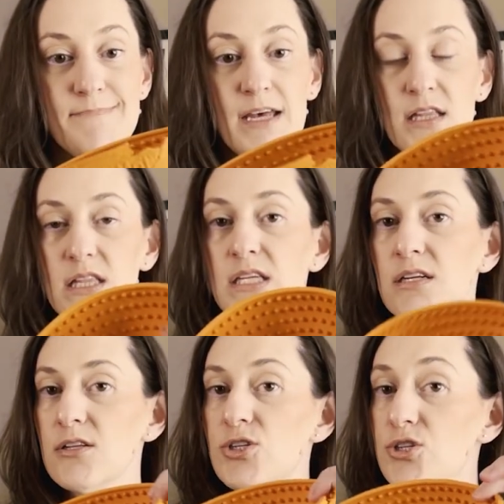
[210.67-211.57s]
a
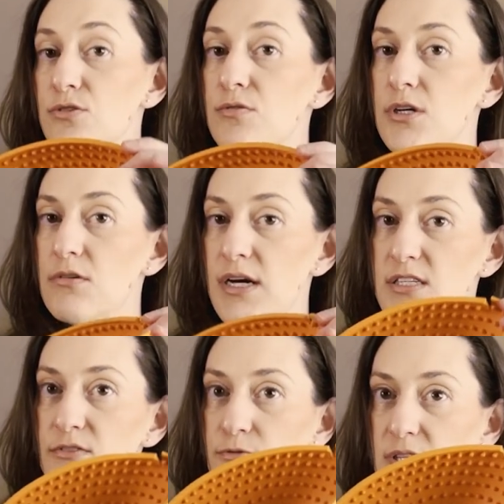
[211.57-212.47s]
little too
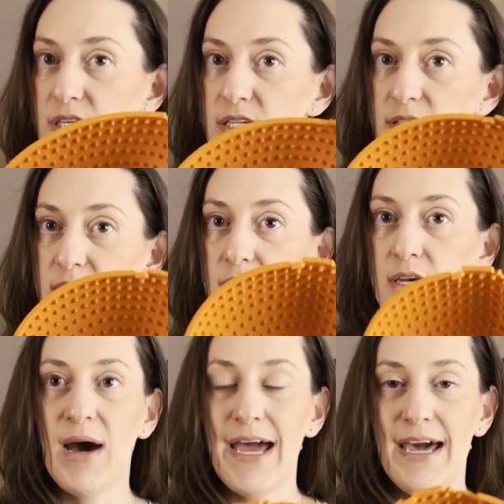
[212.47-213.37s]
aggressive with this.
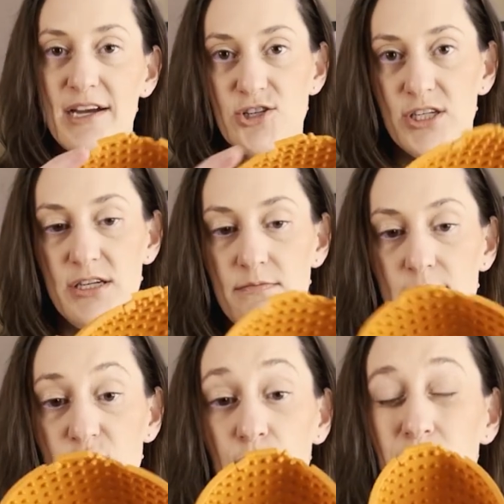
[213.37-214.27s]
I actually
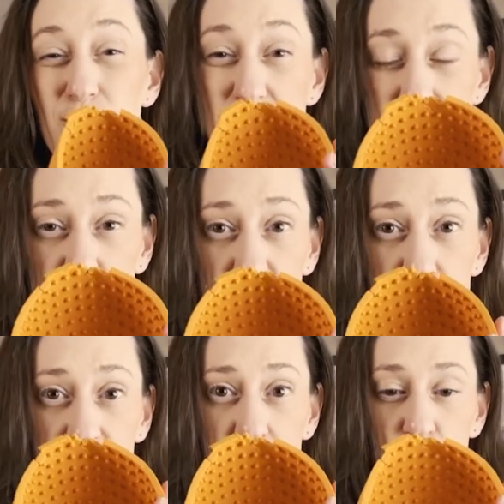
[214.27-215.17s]
don't use this with
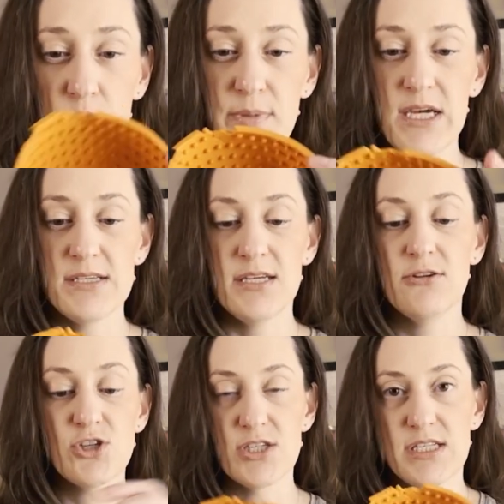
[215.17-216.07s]
him anymore because
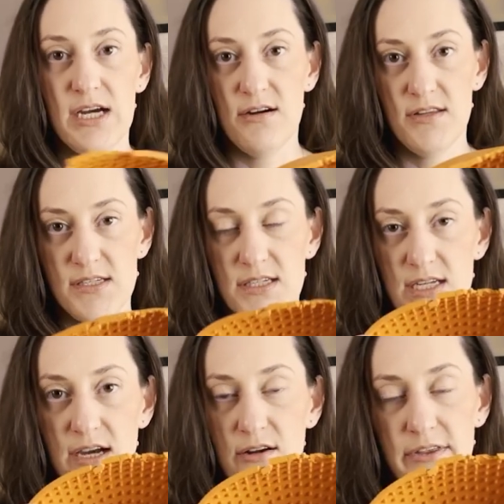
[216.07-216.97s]
he'll just tear this
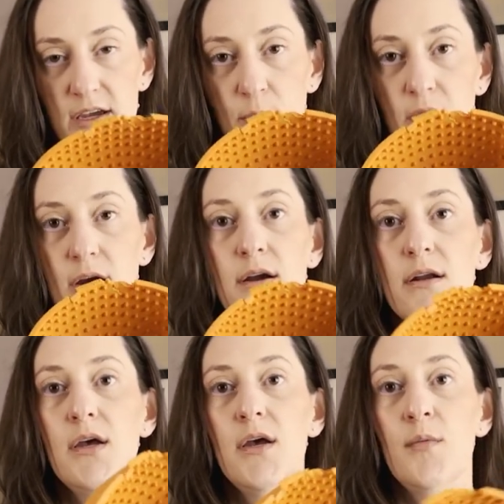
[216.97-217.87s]
entire thing
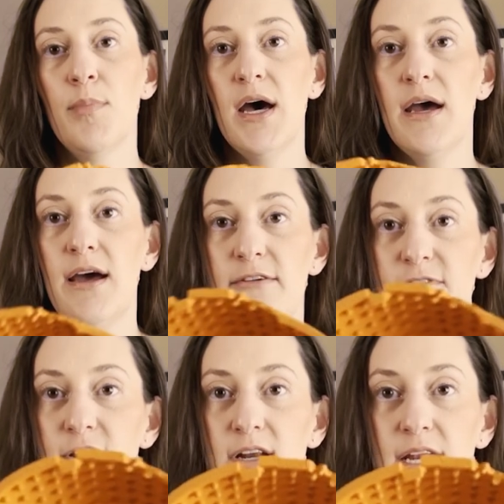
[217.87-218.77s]
apart, but I
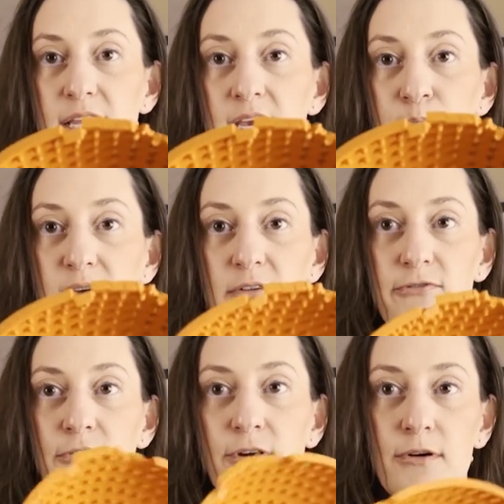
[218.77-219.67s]
figured I'd keep it
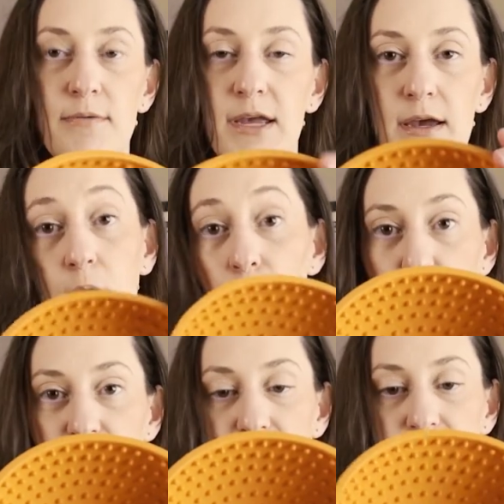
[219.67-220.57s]
for
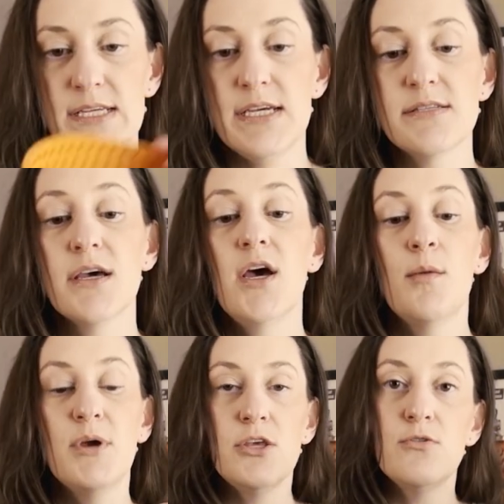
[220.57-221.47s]
emergencies.
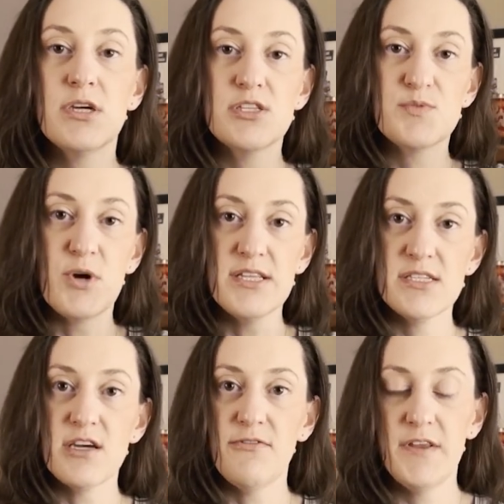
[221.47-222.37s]
But you can spread
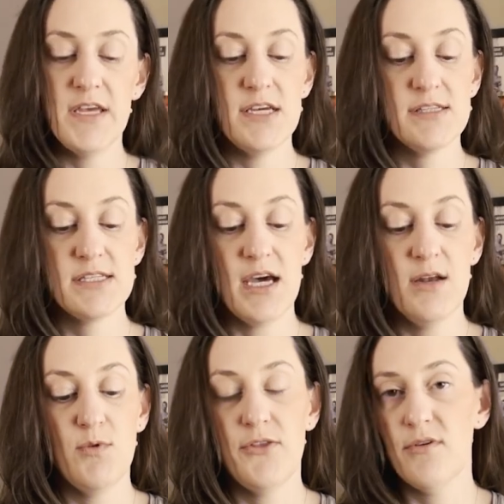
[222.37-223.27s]
stuff on the
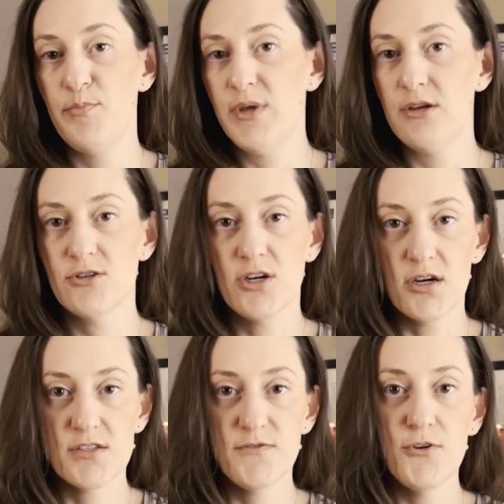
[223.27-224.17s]
inside, whether it be your
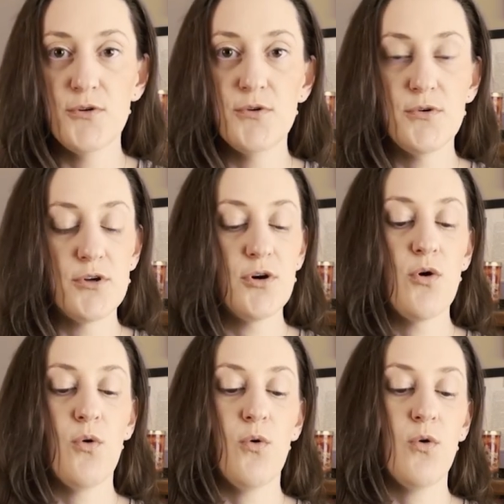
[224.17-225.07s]
dog's food
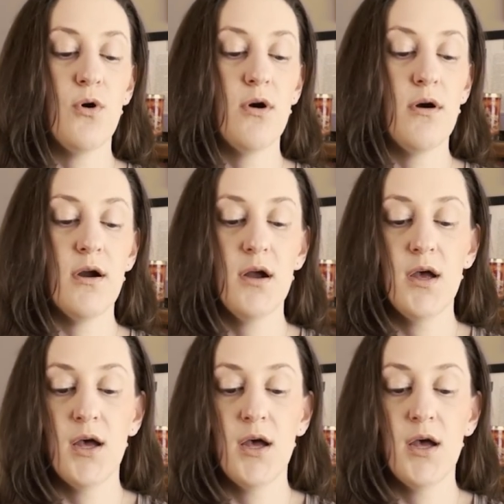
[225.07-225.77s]
or